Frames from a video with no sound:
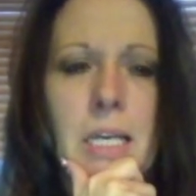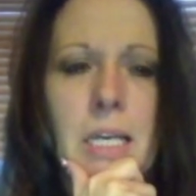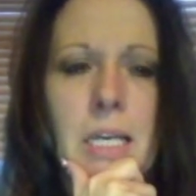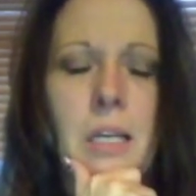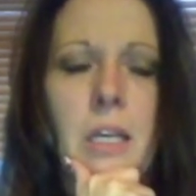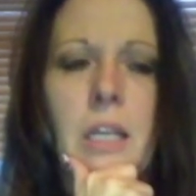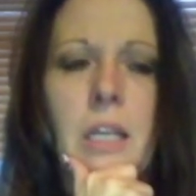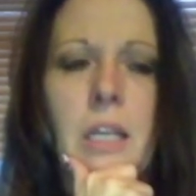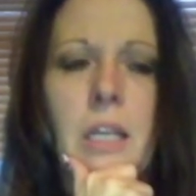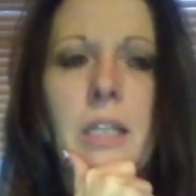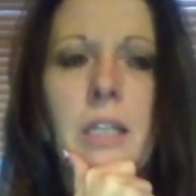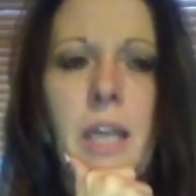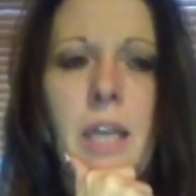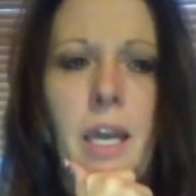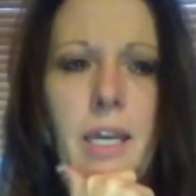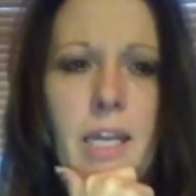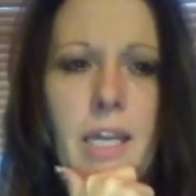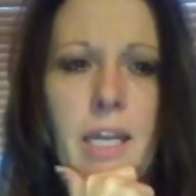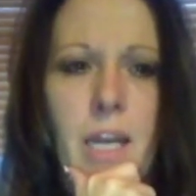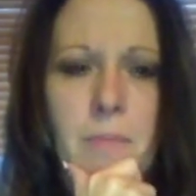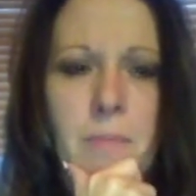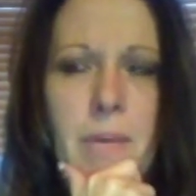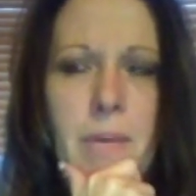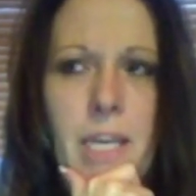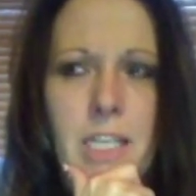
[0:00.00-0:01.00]
okay, can I
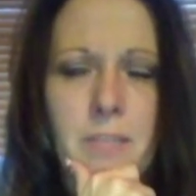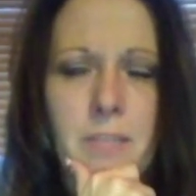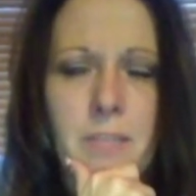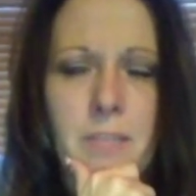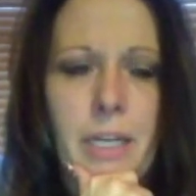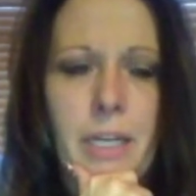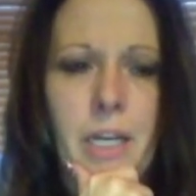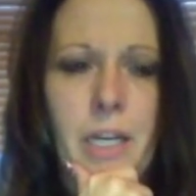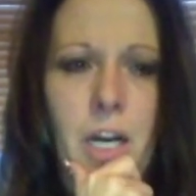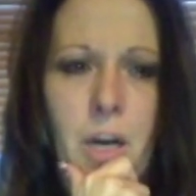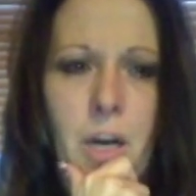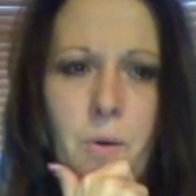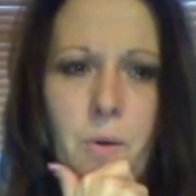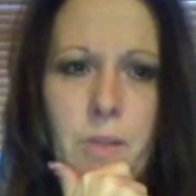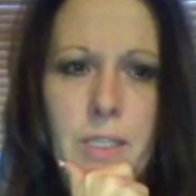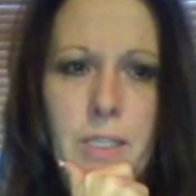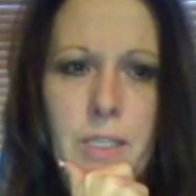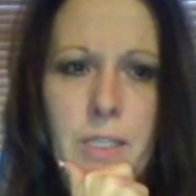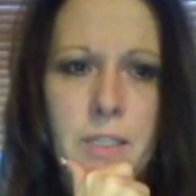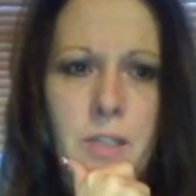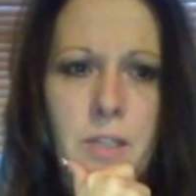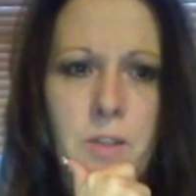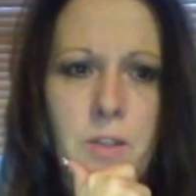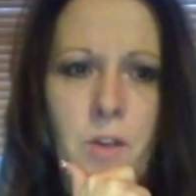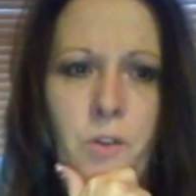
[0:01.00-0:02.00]
make it to my car when this is
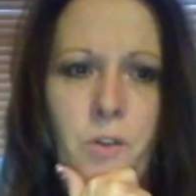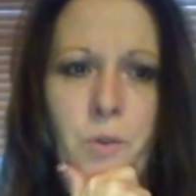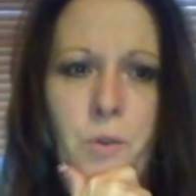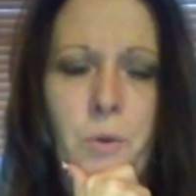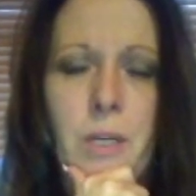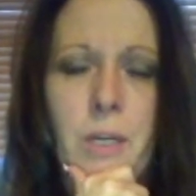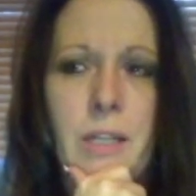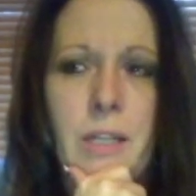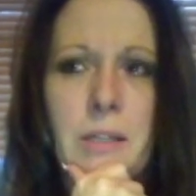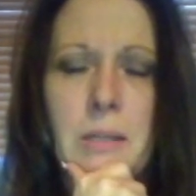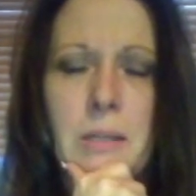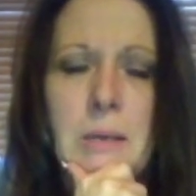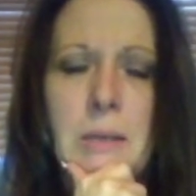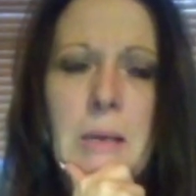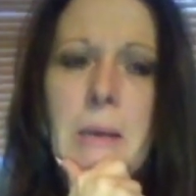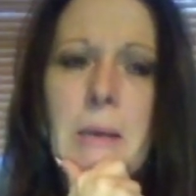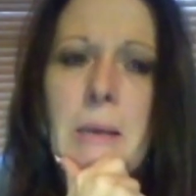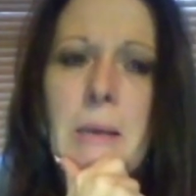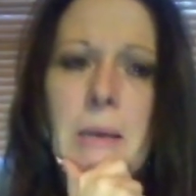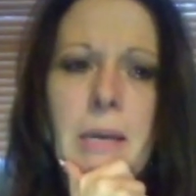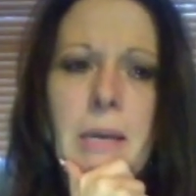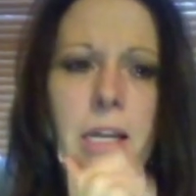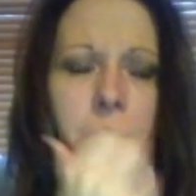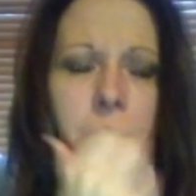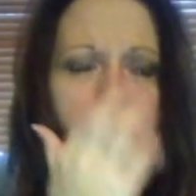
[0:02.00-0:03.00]
over with? And
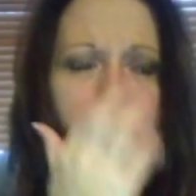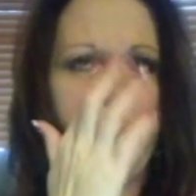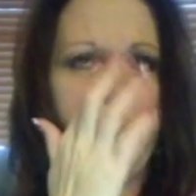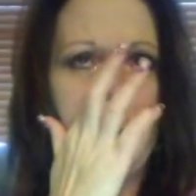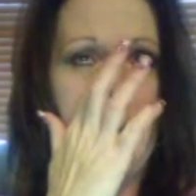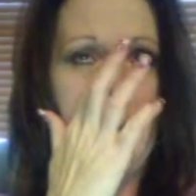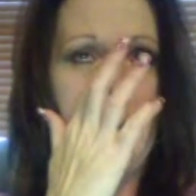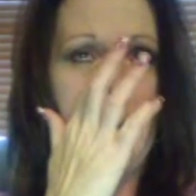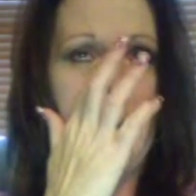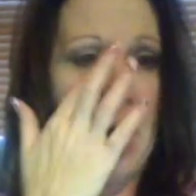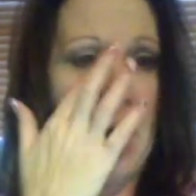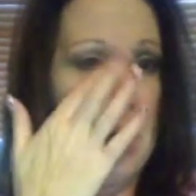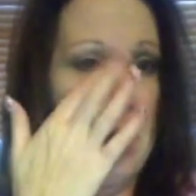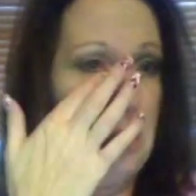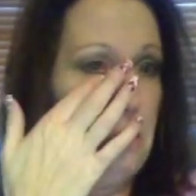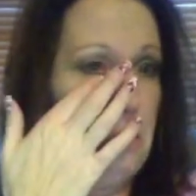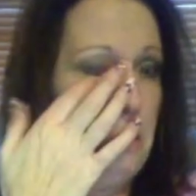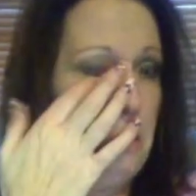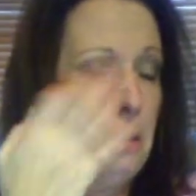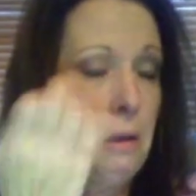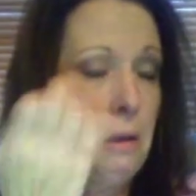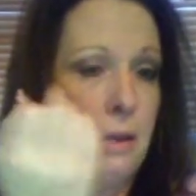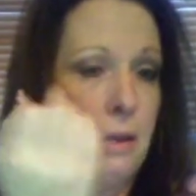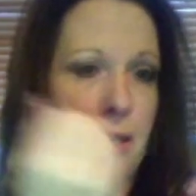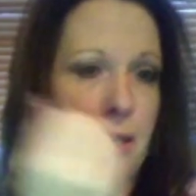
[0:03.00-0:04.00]
if I can't,
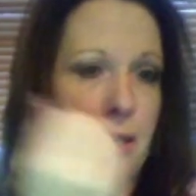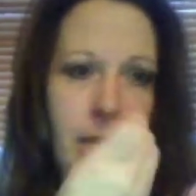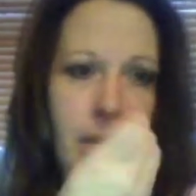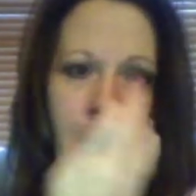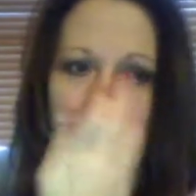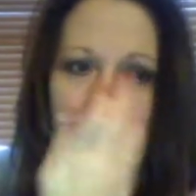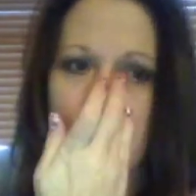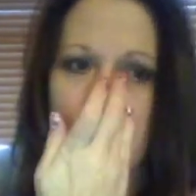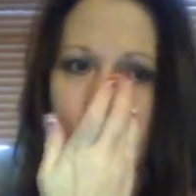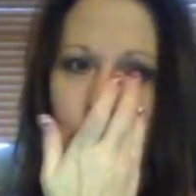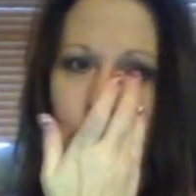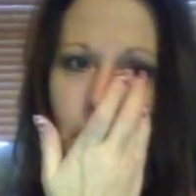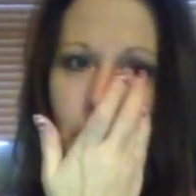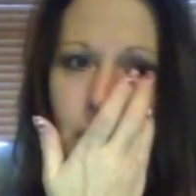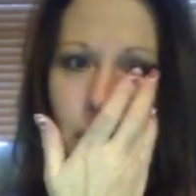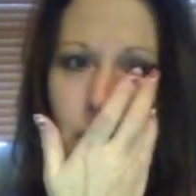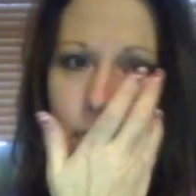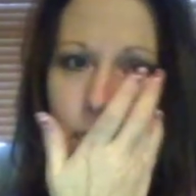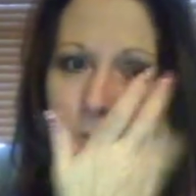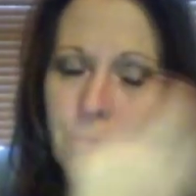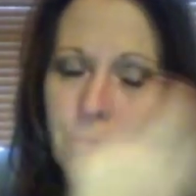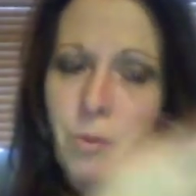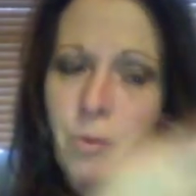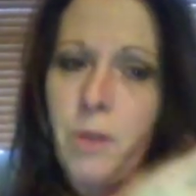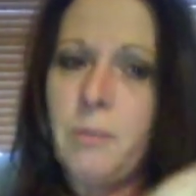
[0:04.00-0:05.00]
can I explain to these
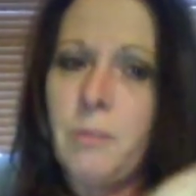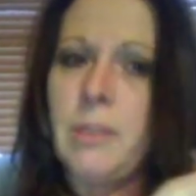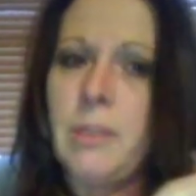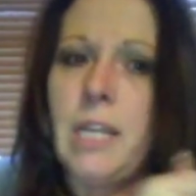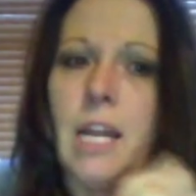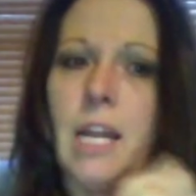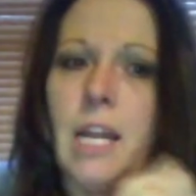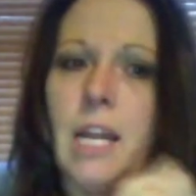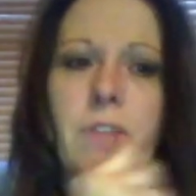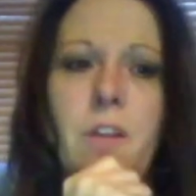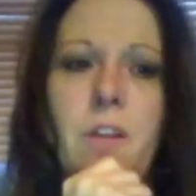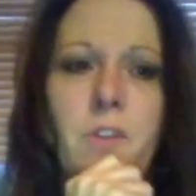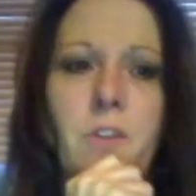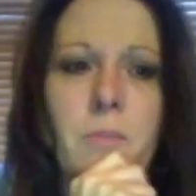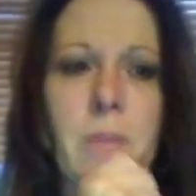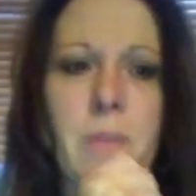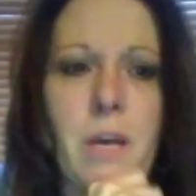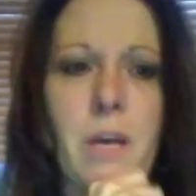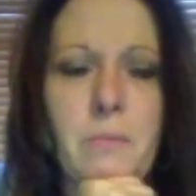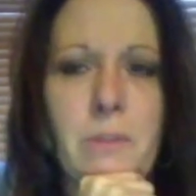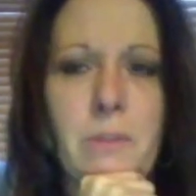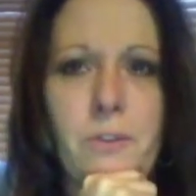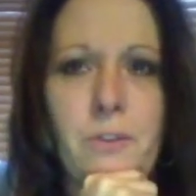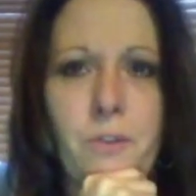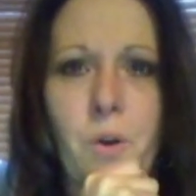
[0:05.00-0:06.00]
women that I've never met
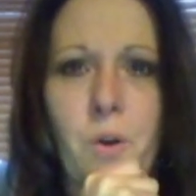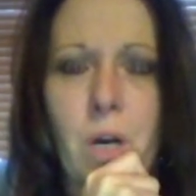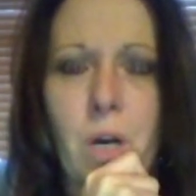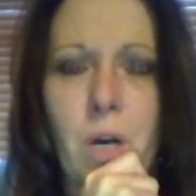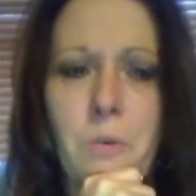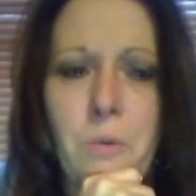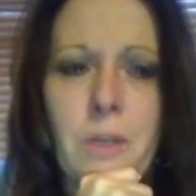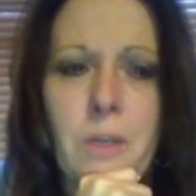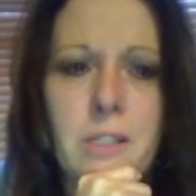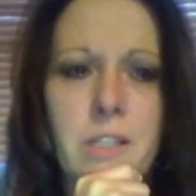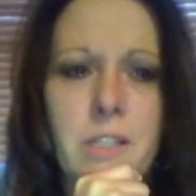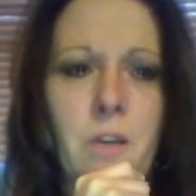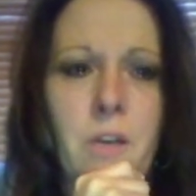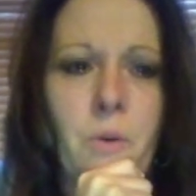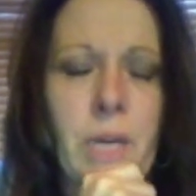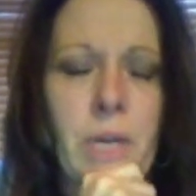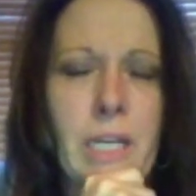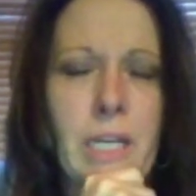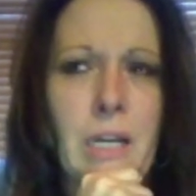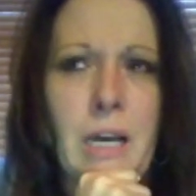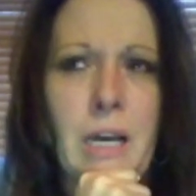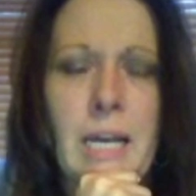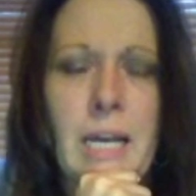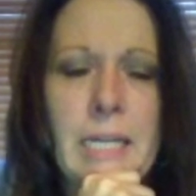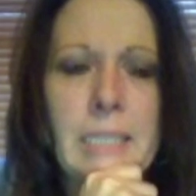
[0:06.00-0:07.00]
before what's going
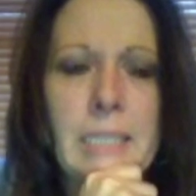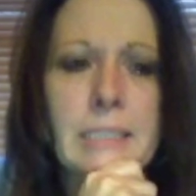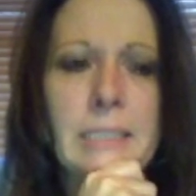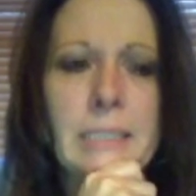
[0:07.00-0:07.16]
on?